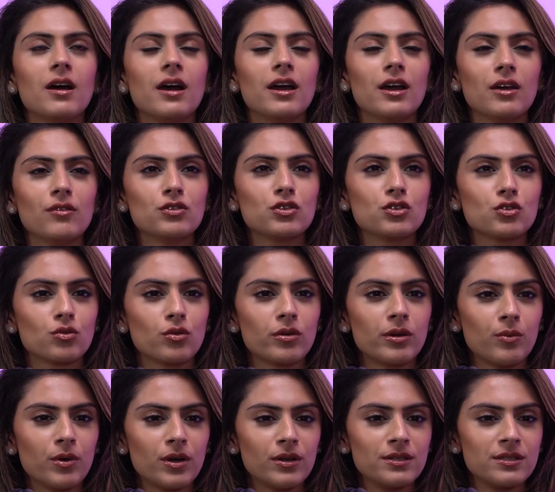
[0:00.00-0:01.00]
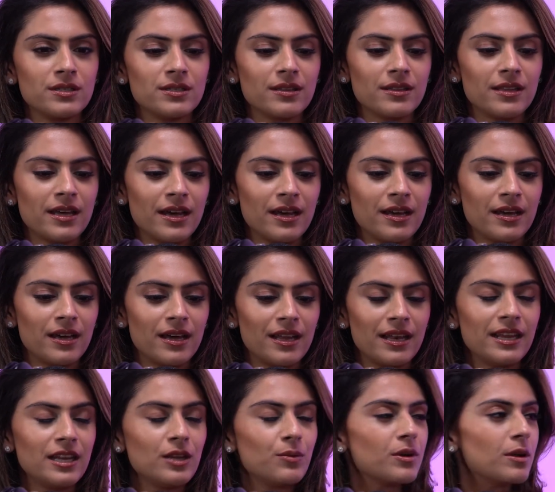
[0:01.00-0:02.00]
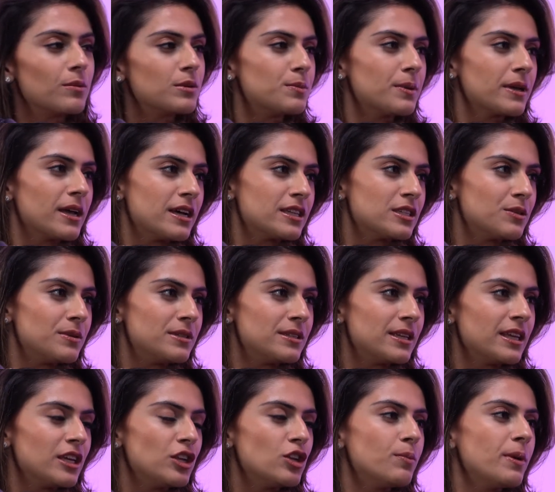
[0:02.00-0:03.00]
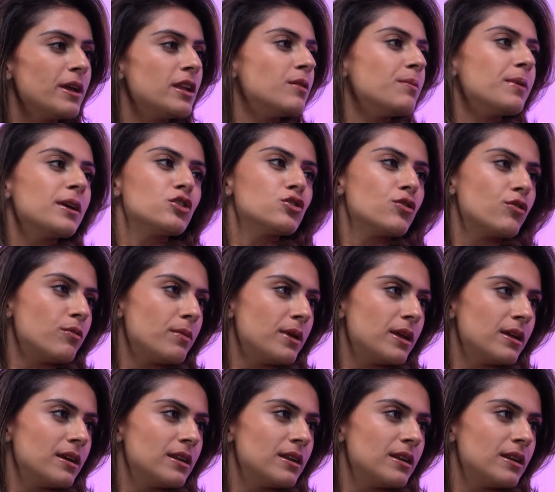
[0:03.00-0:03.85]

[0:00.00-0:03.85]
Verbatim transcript: I heard the story once that a lady went up to Picasso and said, Can you paint a picture for me?